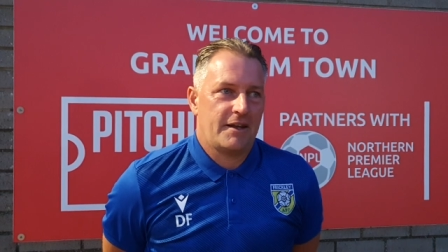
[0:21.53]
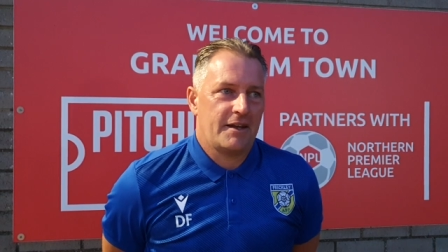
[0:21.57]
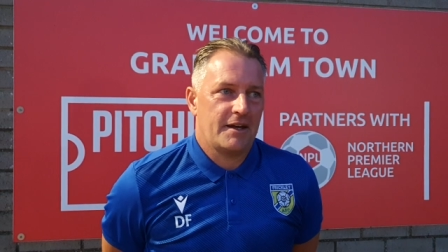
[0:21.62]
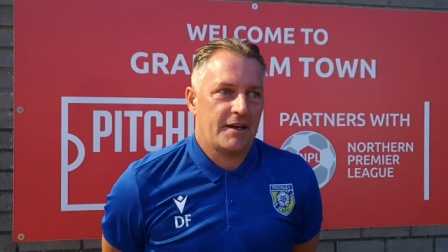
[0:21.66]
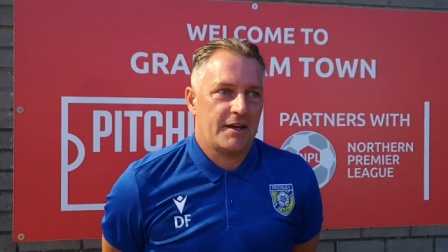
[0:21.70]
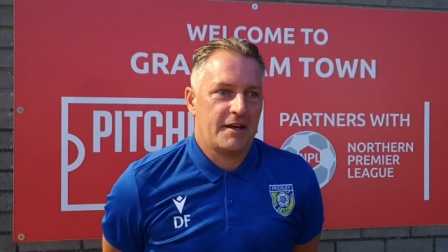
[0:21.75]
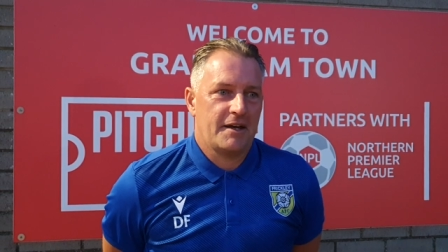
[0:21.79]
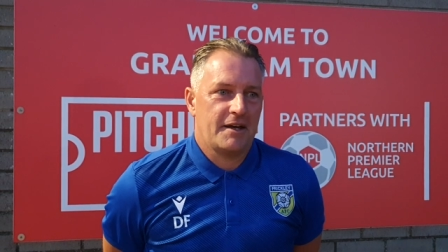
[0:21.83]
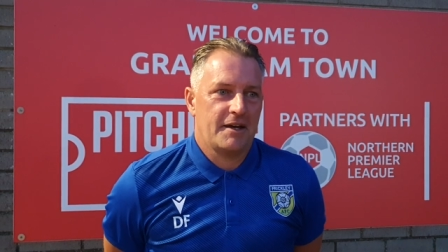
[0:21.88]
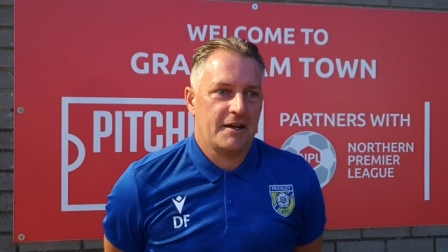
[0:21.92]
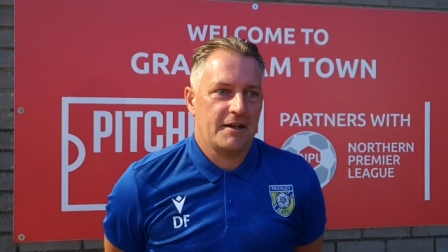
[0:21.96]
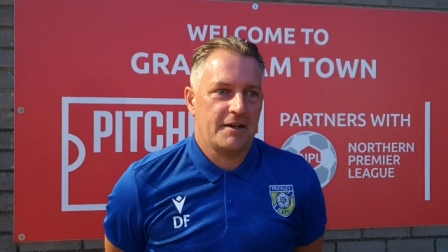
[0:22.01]

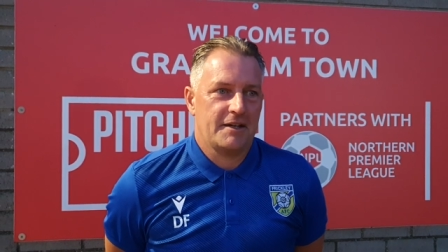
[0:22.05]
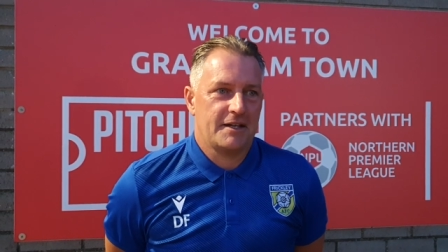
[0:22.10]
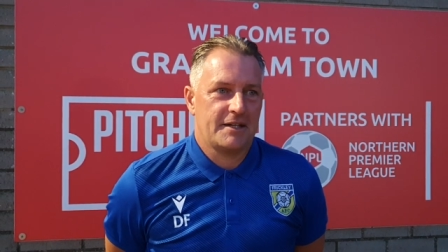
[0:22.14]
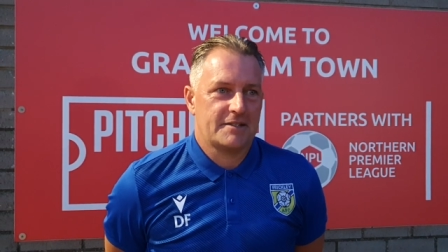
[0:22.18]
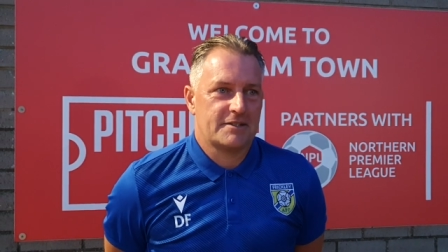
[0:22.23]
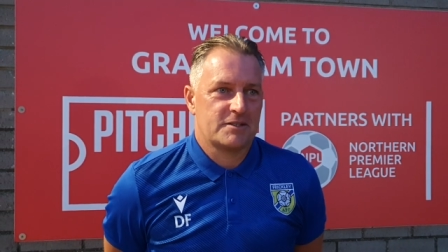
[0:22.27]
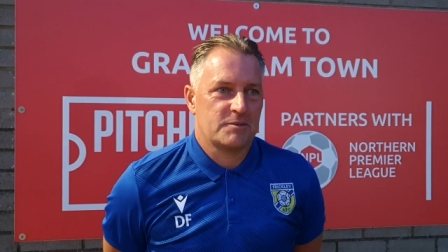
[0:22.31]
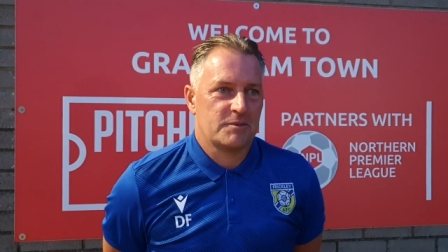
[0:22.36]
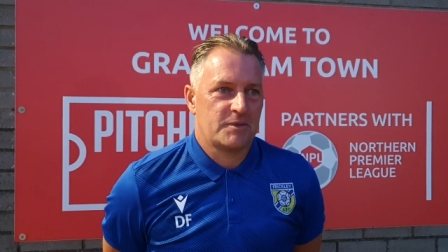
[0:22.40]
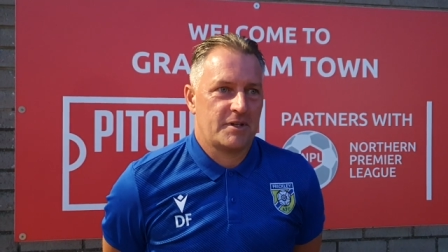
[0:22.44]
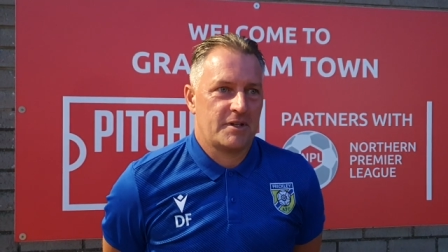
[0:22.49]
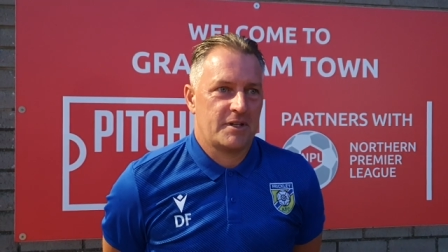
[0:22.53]
uh, it's
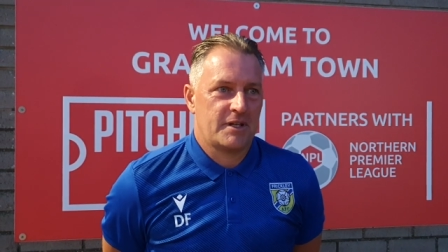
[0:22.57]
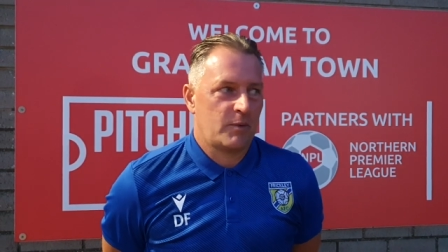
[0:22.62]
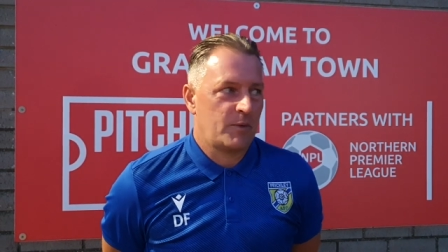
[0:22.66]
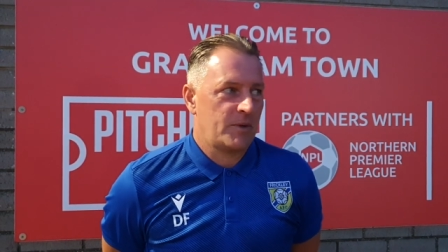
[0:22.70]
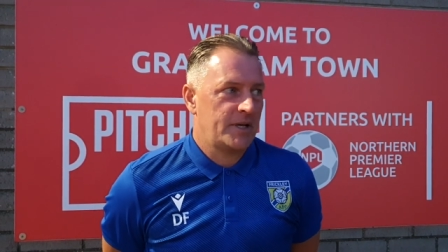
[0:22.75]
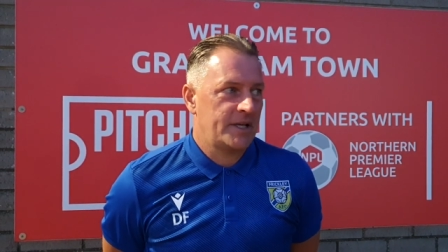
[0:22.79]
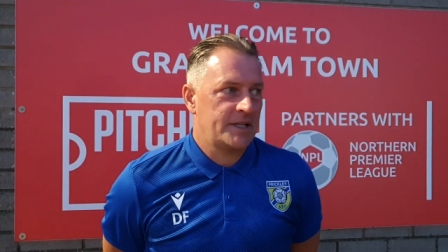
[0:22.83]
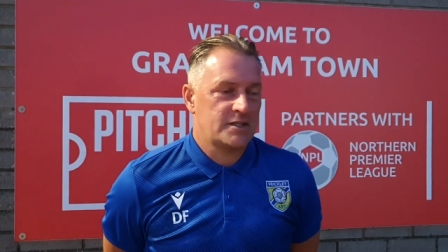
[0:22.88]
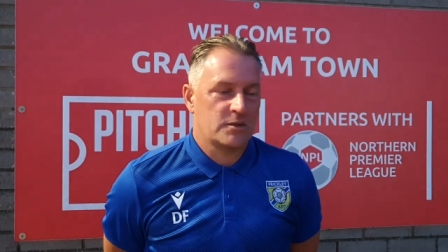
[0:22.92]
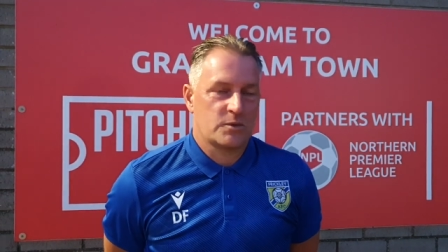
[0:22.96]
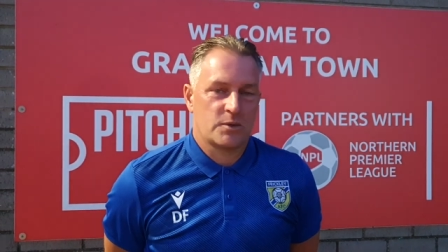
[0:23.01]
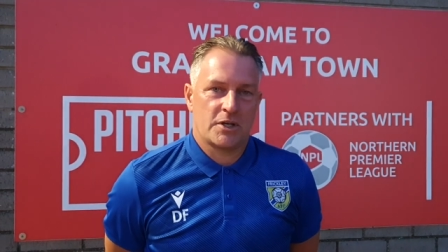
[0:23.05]
something that we
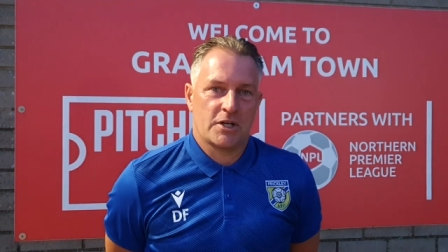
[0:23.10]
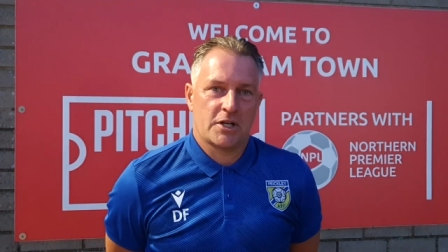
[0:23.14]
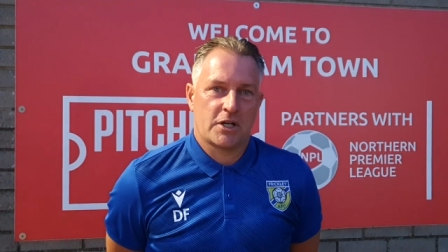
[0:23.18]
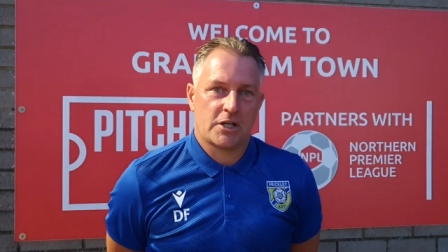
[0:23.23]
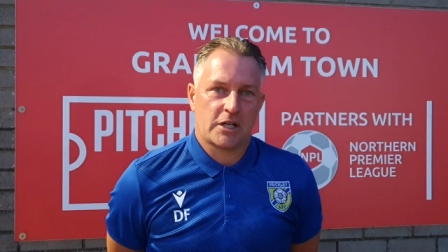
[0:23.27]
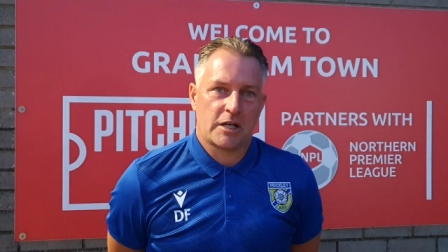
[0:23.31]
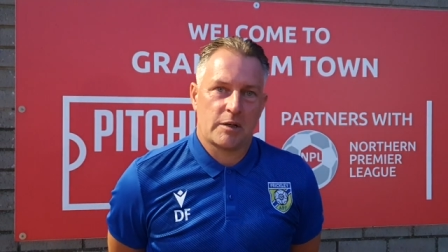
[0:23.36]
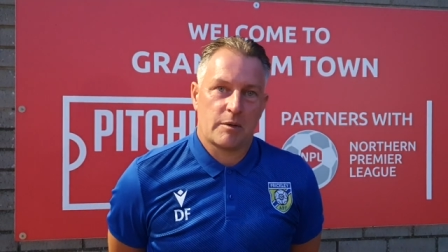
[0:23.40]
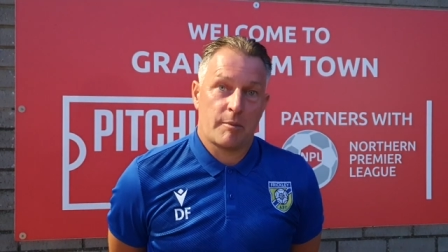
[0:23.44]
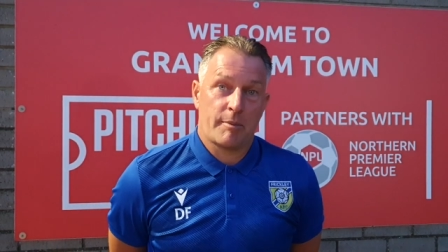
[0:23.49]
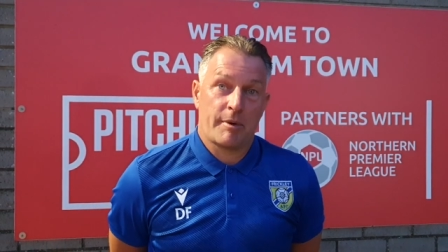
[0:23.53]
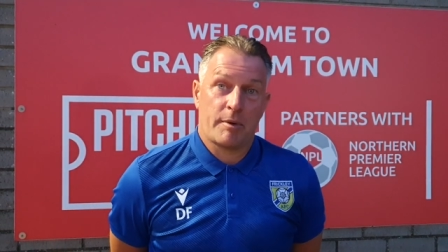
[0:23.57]
need to work on
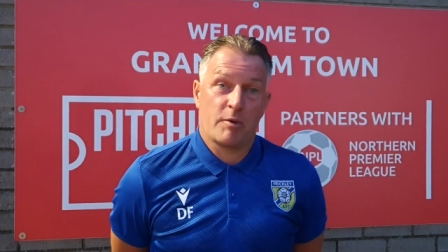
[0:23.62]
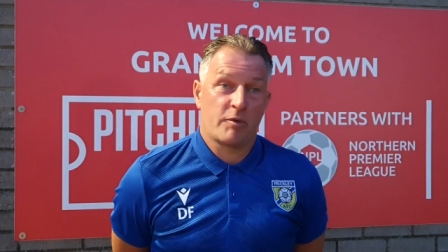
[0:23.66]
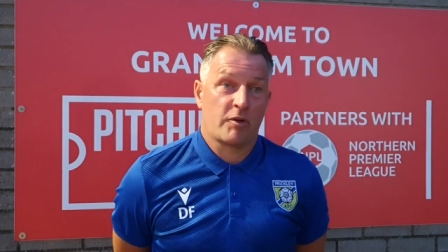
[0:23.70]
a little bit.